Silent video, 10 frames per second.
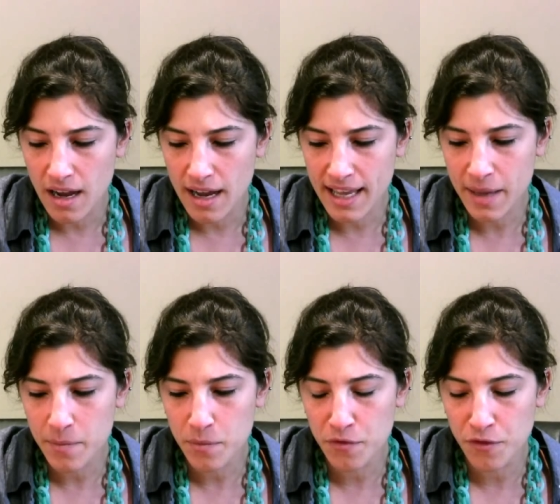I
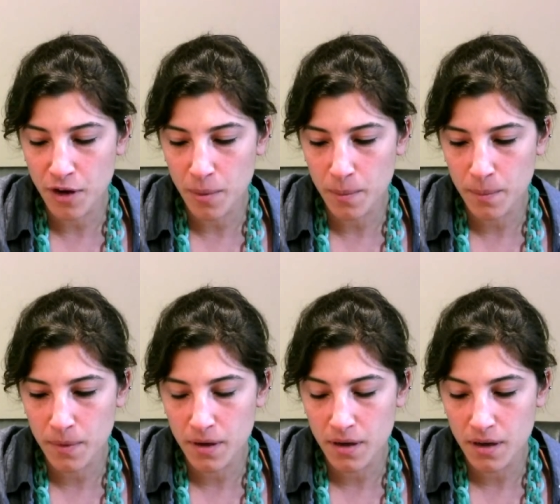came
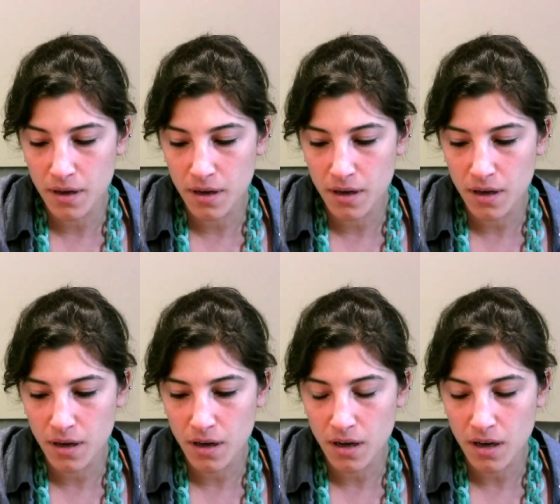from
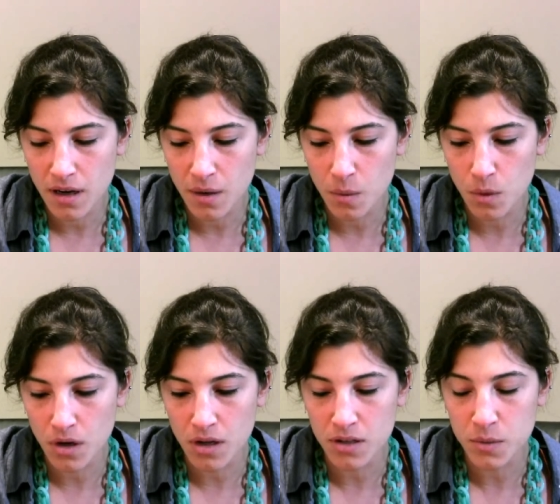a
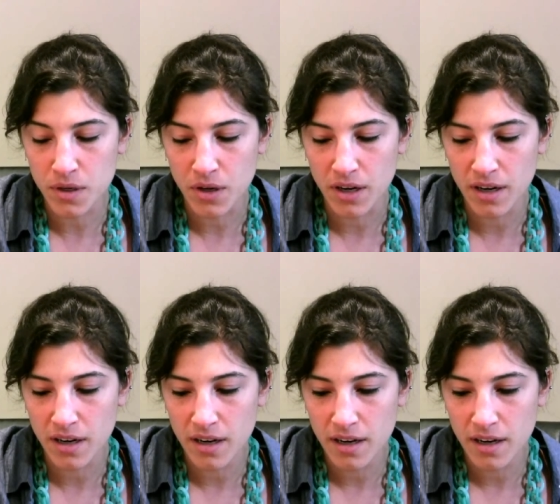world where